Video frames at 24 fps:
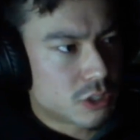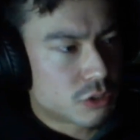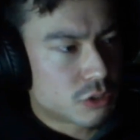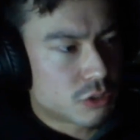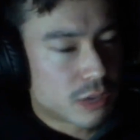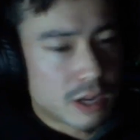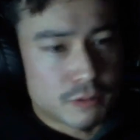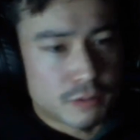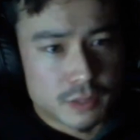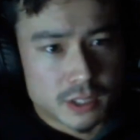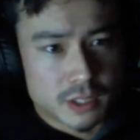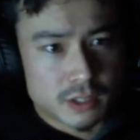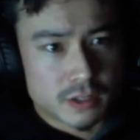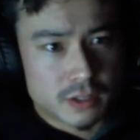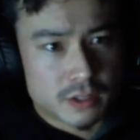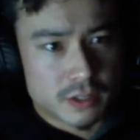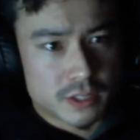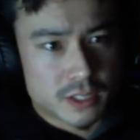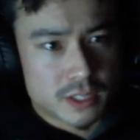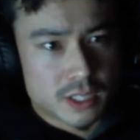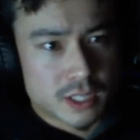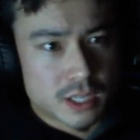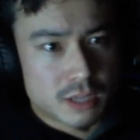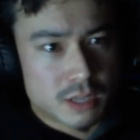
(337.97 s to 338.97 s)
traveling all
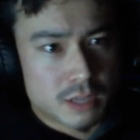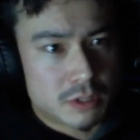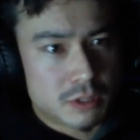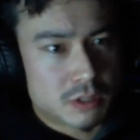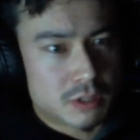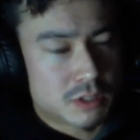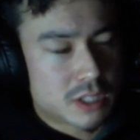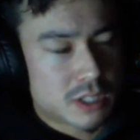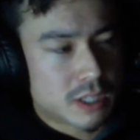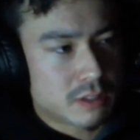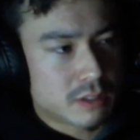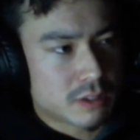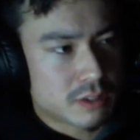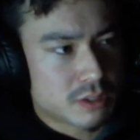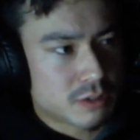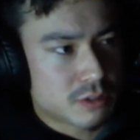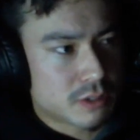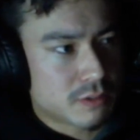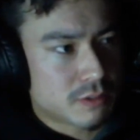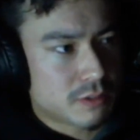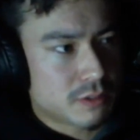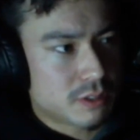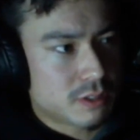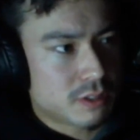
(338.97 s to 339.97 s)
the time you know taylor
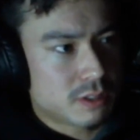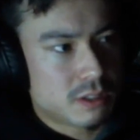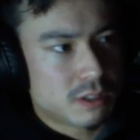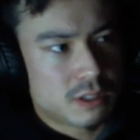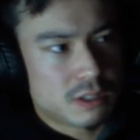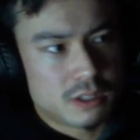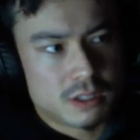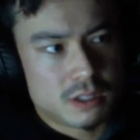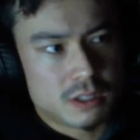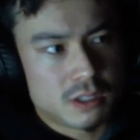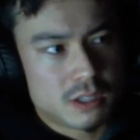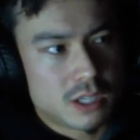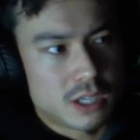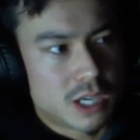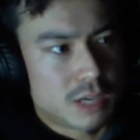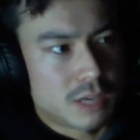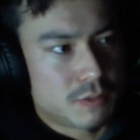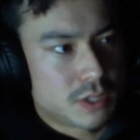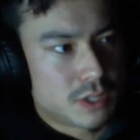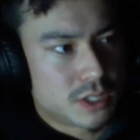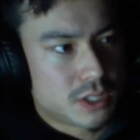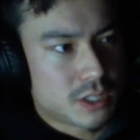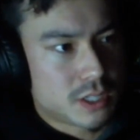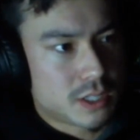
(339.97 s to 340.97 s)
swift
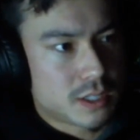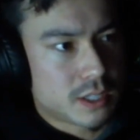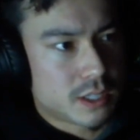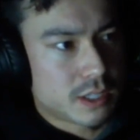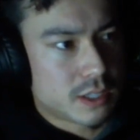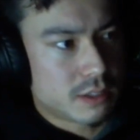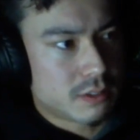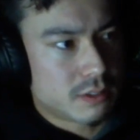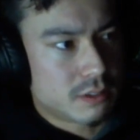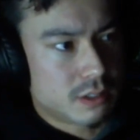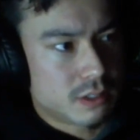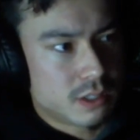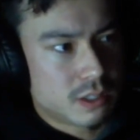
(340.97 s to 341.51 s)
obviously like